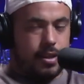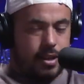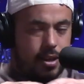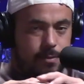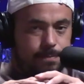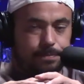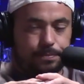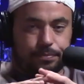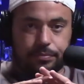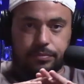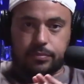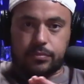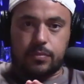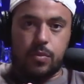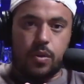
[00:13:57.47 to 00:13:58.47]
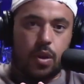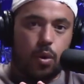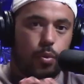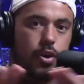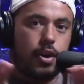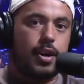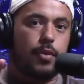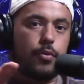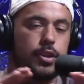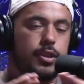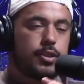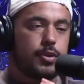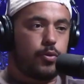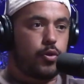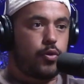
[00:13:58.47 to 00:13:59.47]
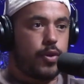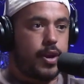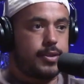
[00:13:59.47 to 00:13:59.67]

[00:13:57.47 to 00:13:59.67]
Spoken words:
And then we kind of wanted to